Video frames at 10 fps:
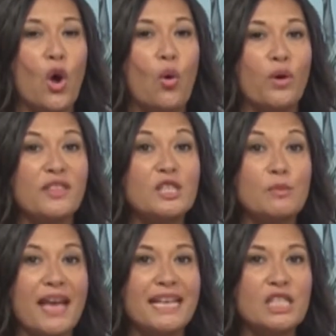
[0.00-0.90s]
with
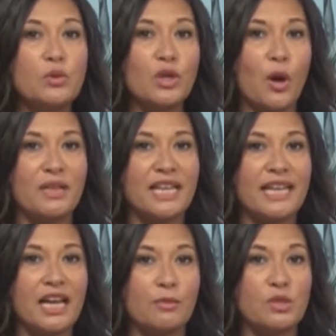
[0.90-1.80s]
space to
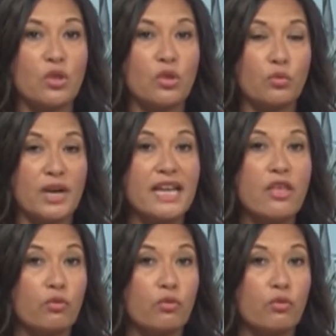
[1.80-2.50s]
accommodate up to 3